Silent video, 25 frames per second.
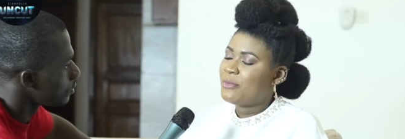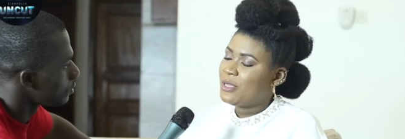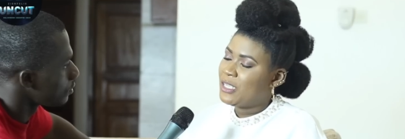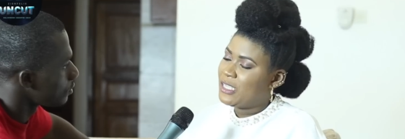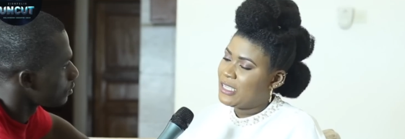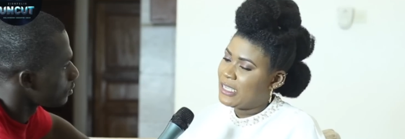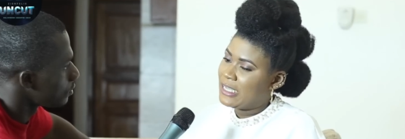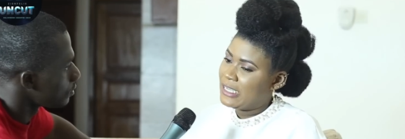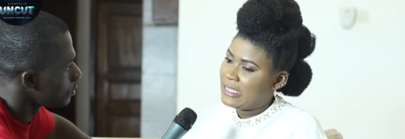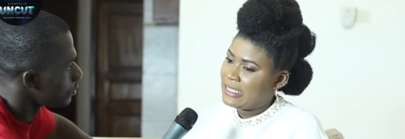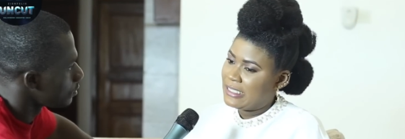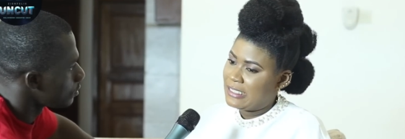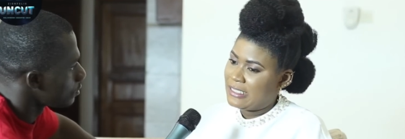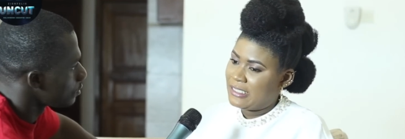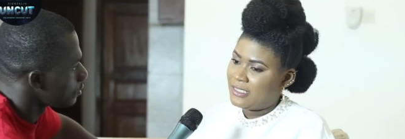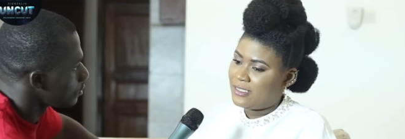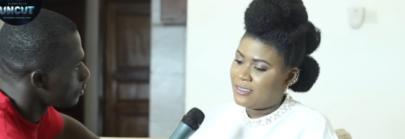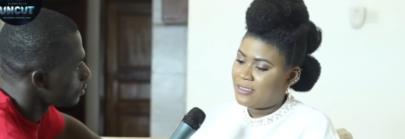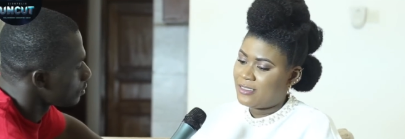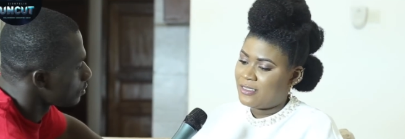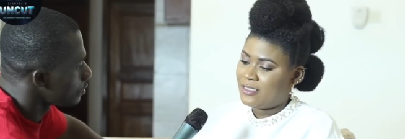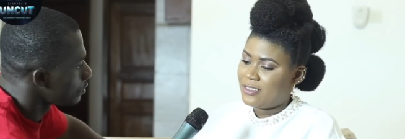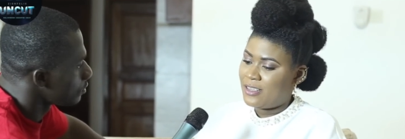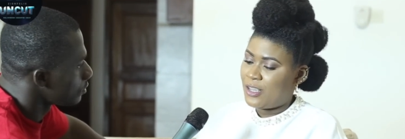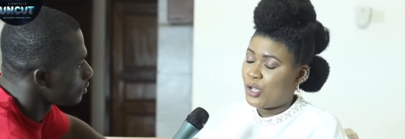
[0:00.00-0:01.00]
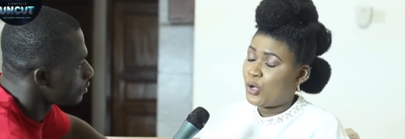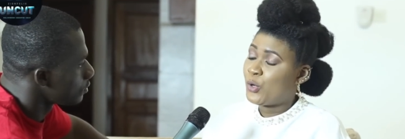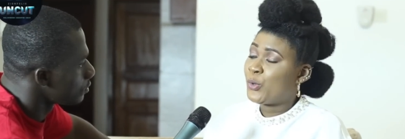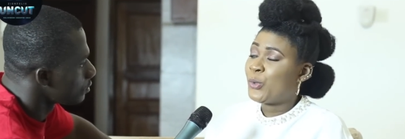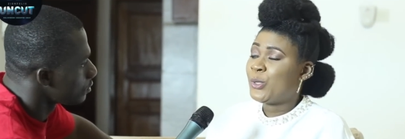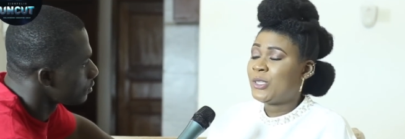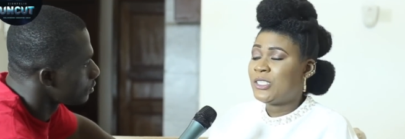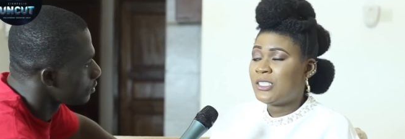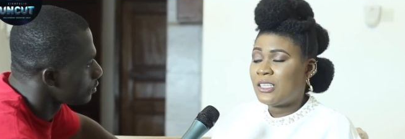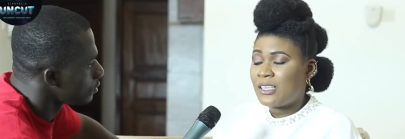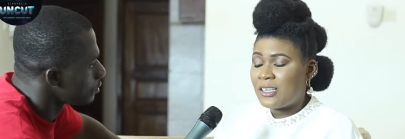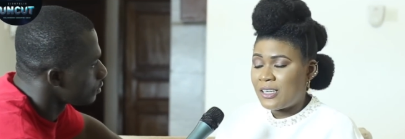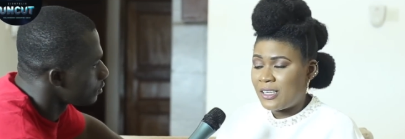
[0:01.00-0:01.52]
Speaker 1: media handles
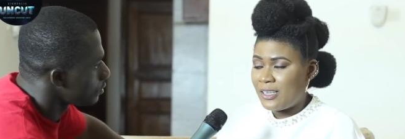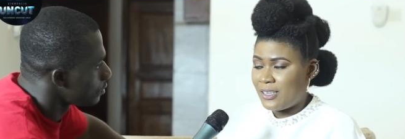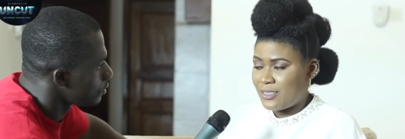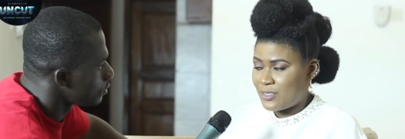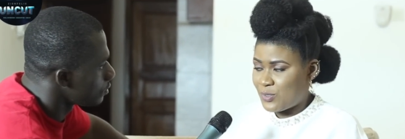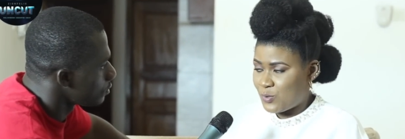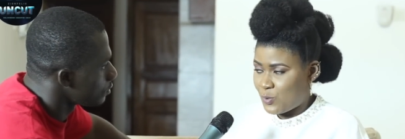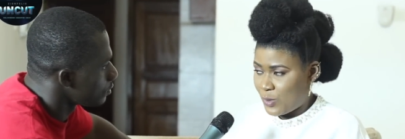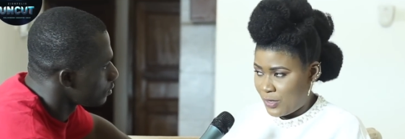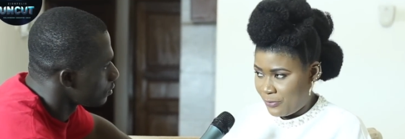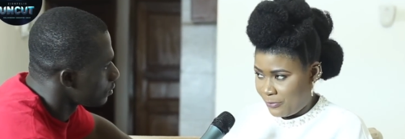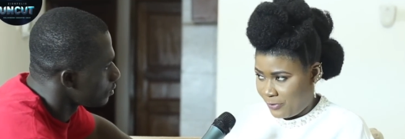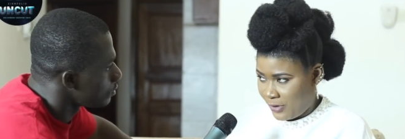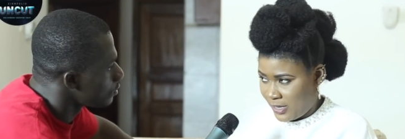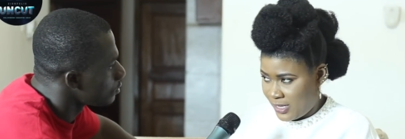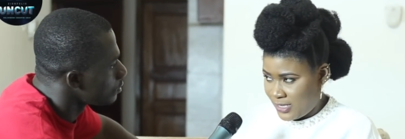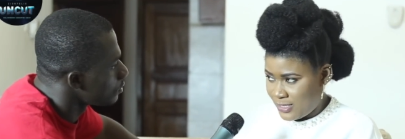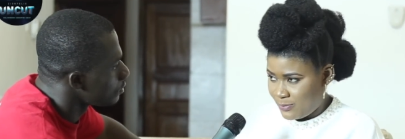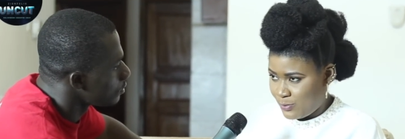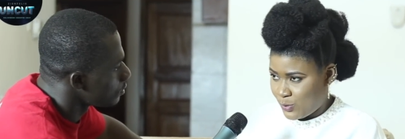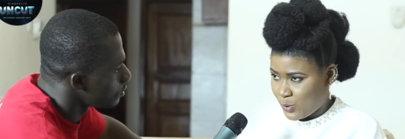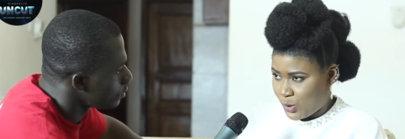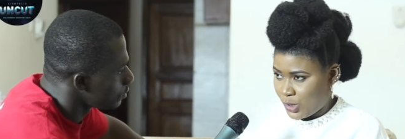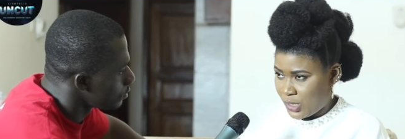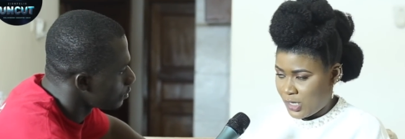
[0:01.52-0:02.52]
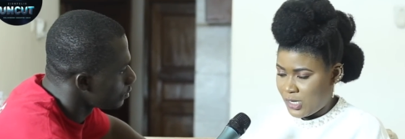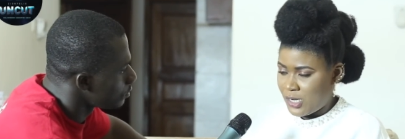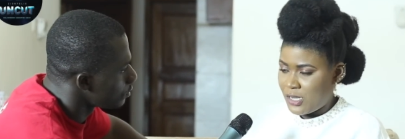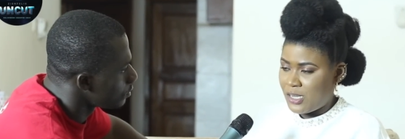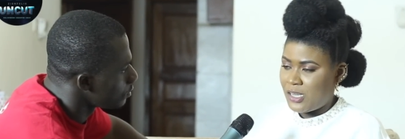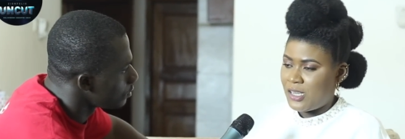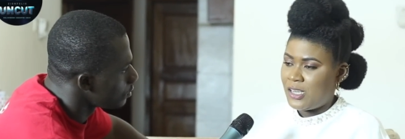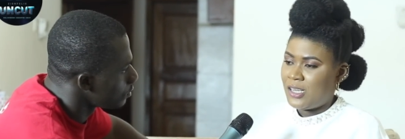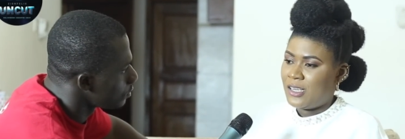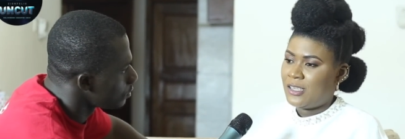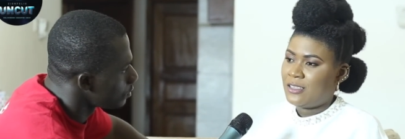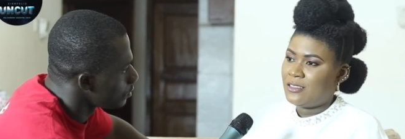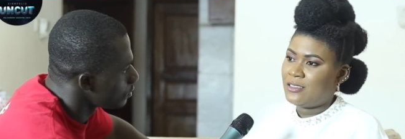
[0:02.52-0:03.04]
original NAYAS1, Facebook,
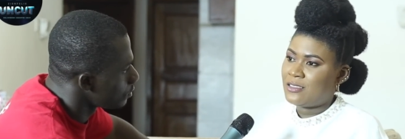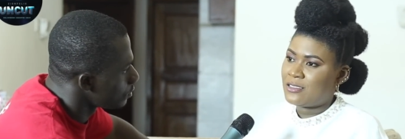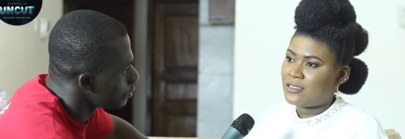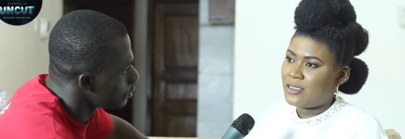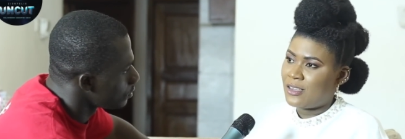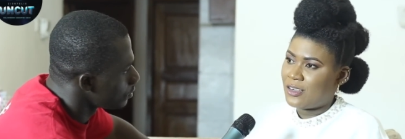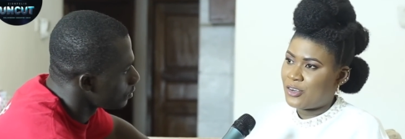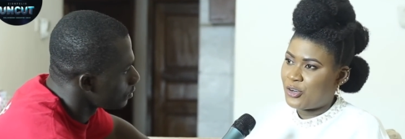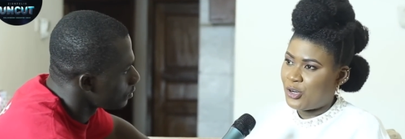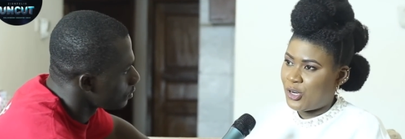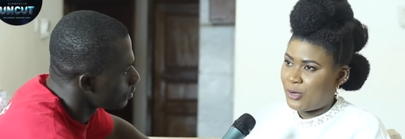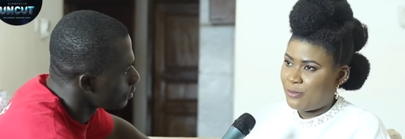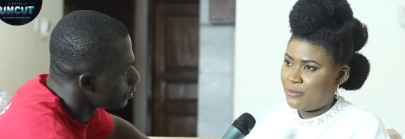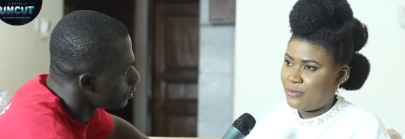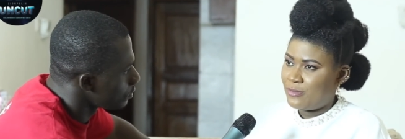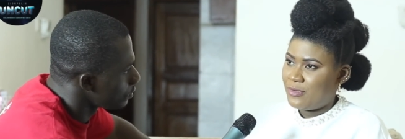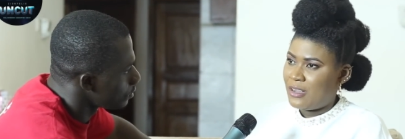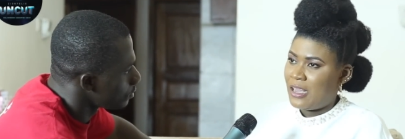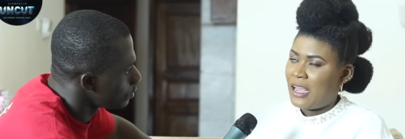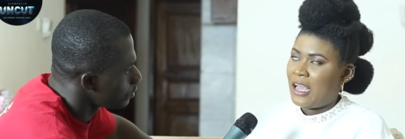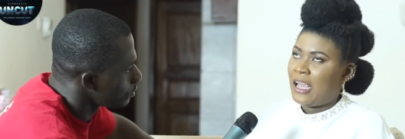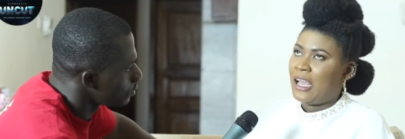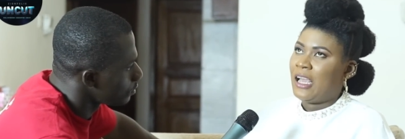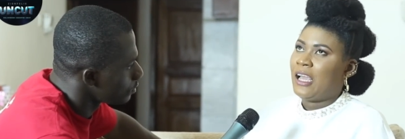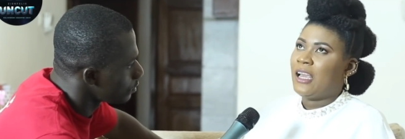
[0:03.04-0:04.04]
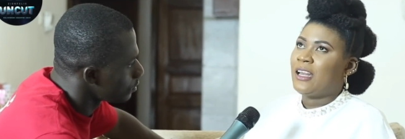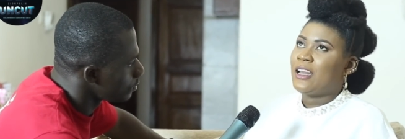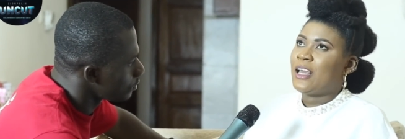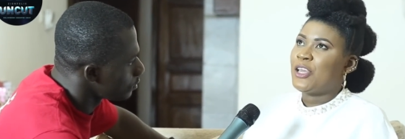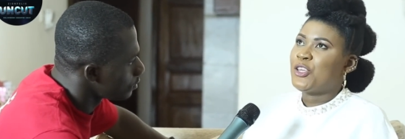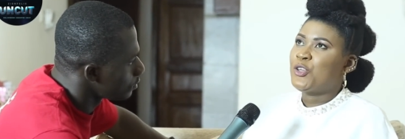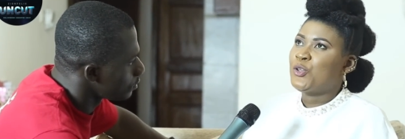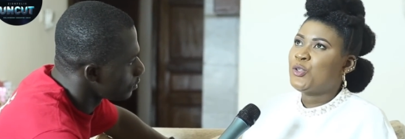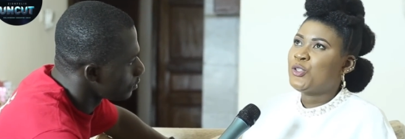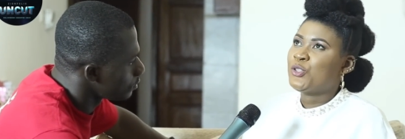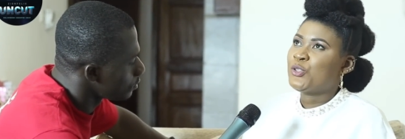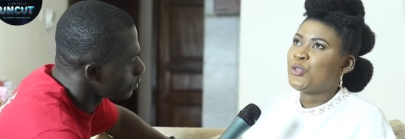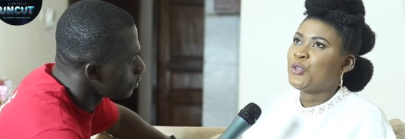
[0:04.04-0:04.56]
Instagram, and a
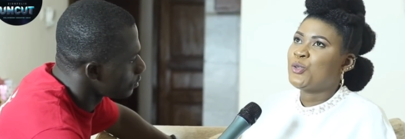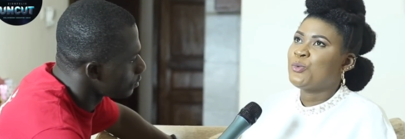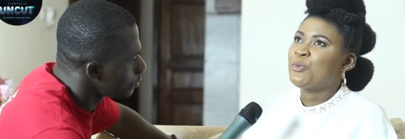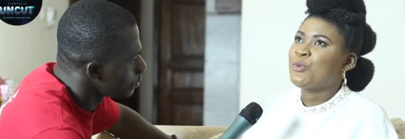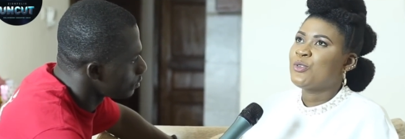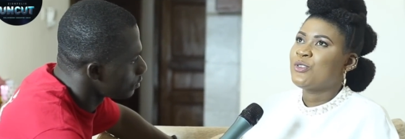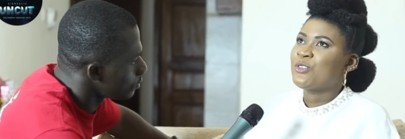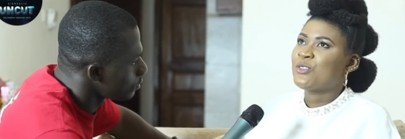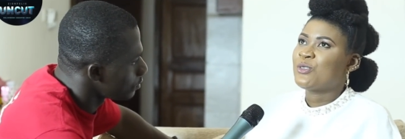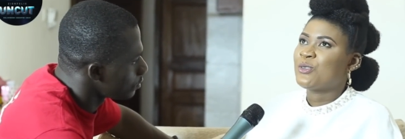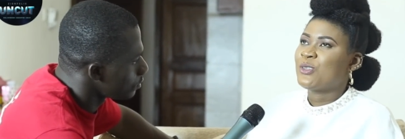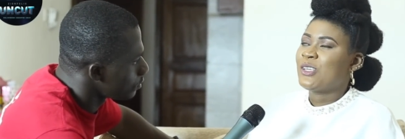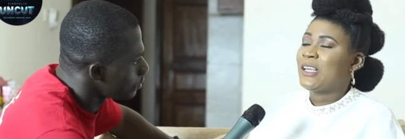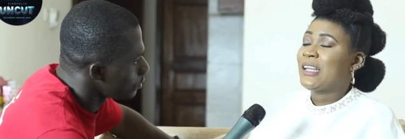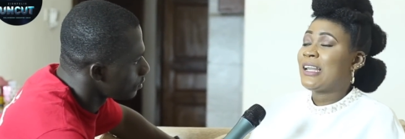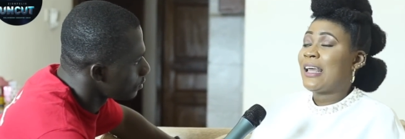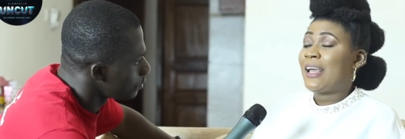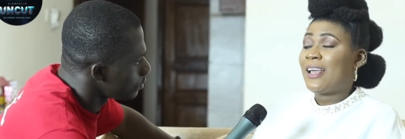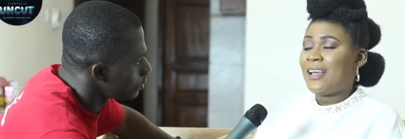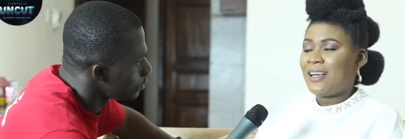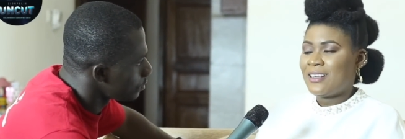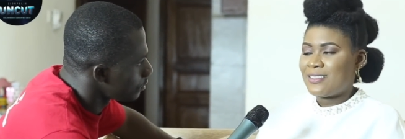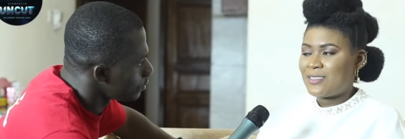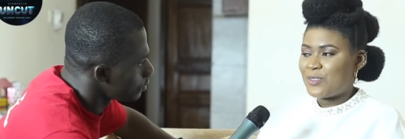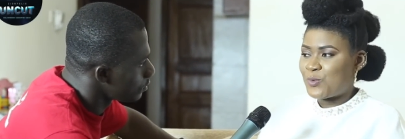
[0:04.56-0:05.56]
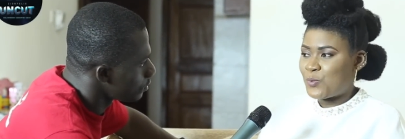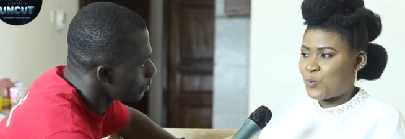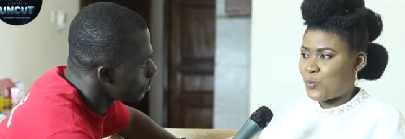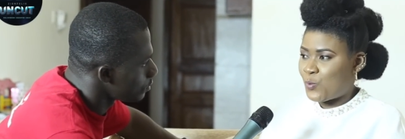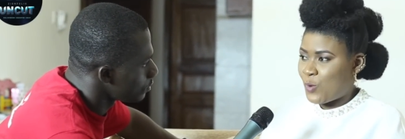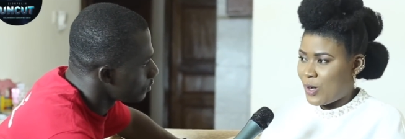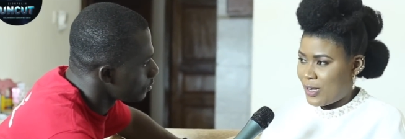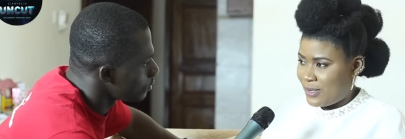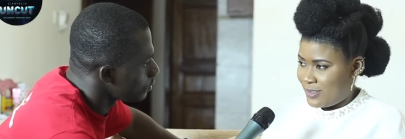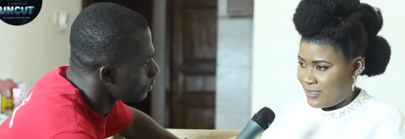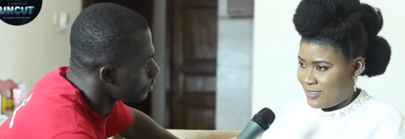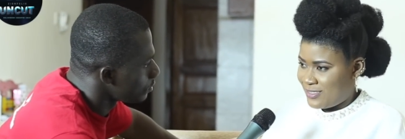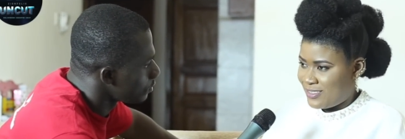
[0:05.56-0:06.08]
YouTube and see
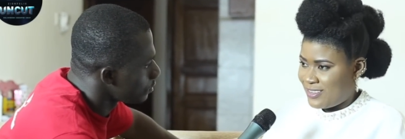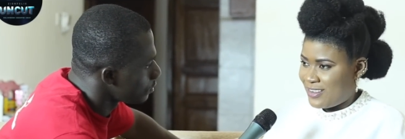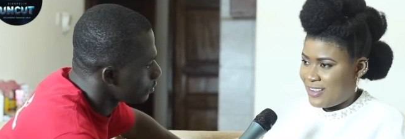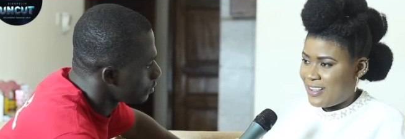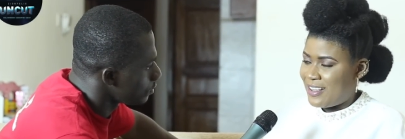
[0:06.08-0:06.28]
NAYAS1.